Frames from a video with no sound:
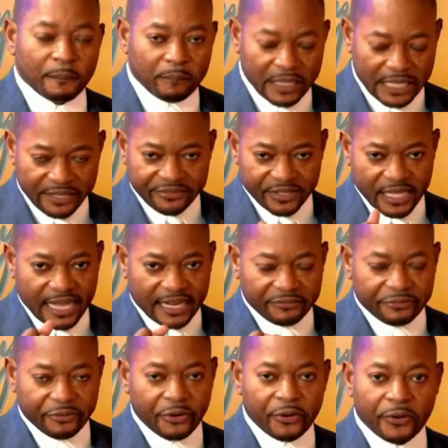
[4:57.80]
Believe God
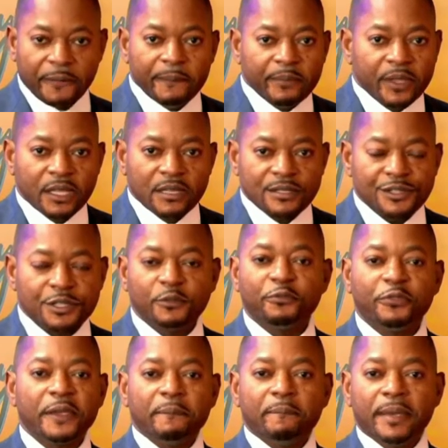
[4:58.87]
for
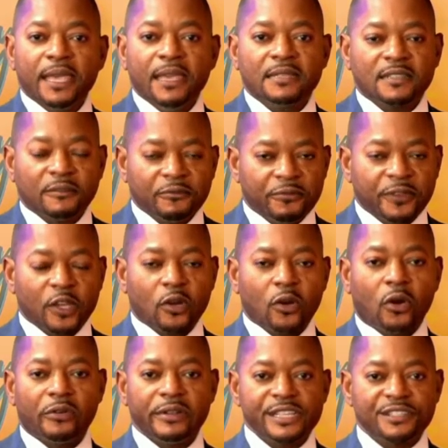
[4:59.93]
something big, something
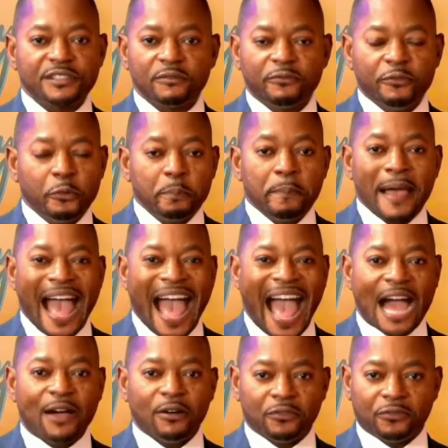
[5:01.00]
glorious, something
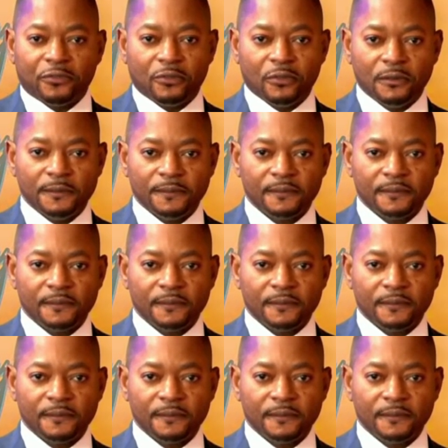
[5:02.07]
powerful.